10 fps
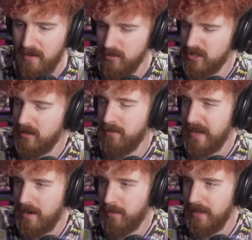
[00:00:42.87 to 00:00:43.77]
which I don't
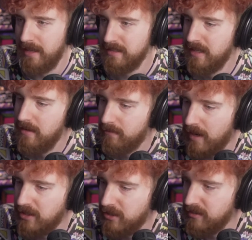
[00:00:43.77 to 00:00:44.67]
think I realized for
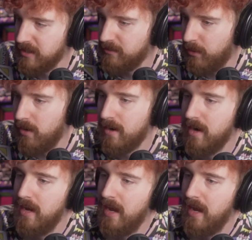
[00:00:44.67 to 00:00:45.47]
H.264.